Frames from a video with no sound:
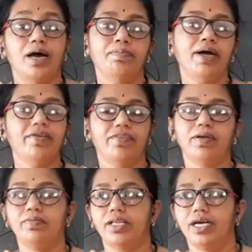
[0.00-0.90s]
Apart
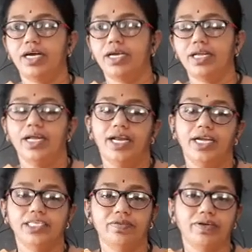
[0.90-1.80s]
from that,
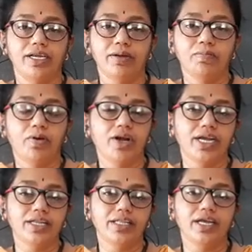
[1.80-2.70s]
it is a very
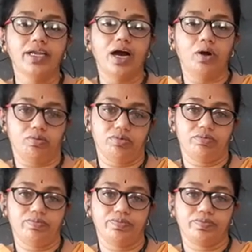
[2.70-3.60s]
important thing now.
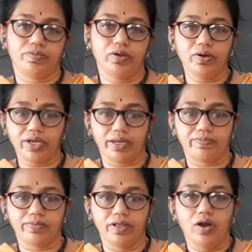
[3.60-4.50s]
Okay,
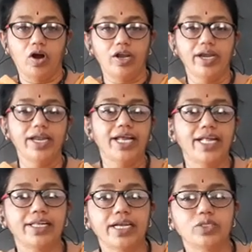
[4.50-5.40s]
already in
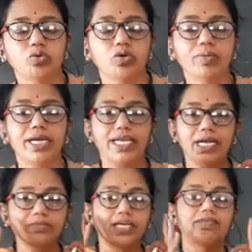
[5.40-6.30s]
8th class so many
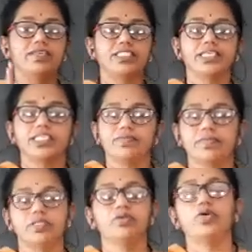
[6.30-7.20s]
times I have discussed
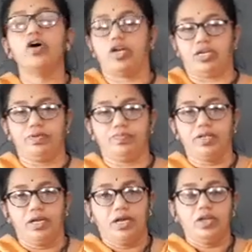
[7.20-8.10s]
with you all.
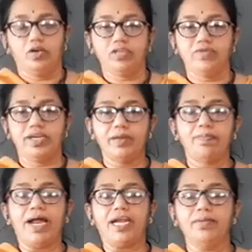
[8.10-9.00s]
Now the very
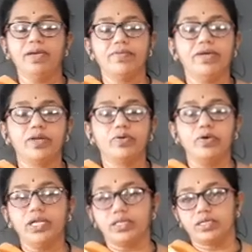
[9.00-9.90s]
pandemic we are
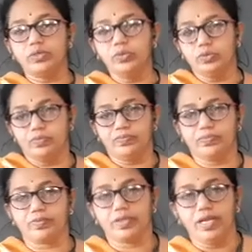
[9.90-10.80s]
going through
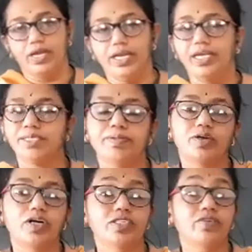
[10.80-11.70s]
is
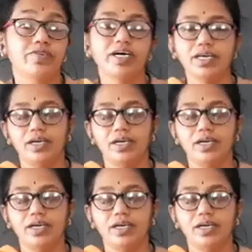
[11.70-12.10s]
because of